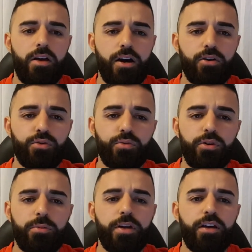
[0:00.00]
How good
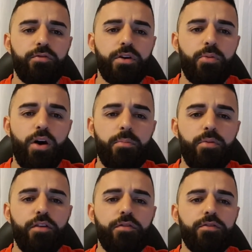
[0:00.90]
would it be if we buy
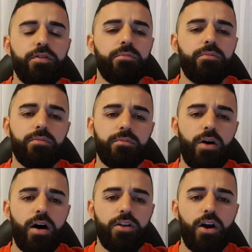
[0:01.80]
both of them?
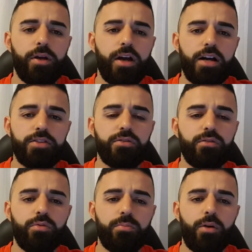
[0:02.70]
But knowing
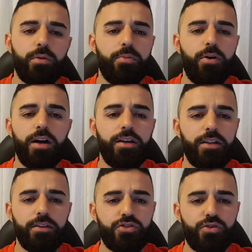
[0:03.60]
Arsenal, we'll probably buy
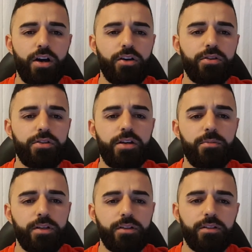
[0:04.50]
another striker or
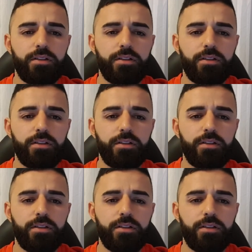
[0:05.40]
something.